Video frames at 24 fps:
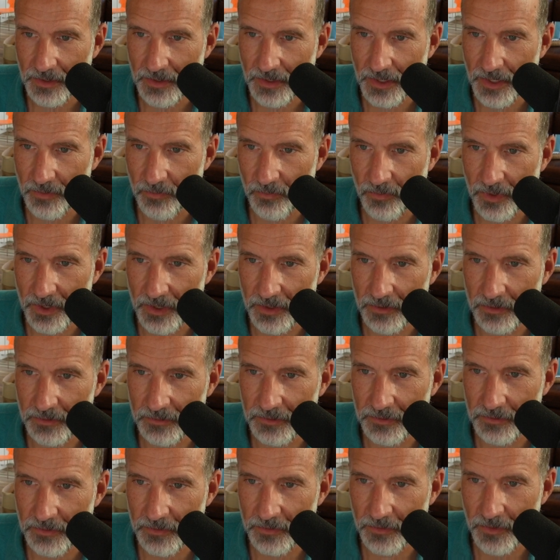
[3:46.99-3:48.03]
It will
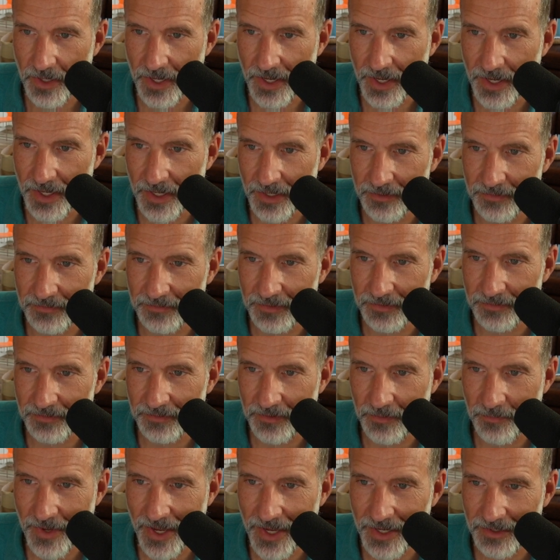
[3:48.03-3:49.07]
do a
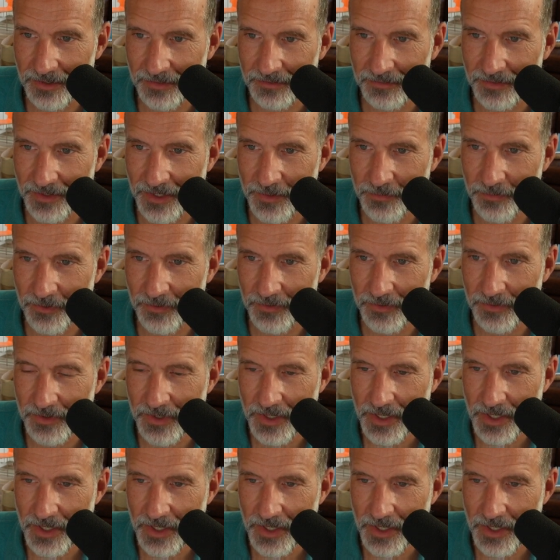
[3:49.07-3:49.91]
systematic sample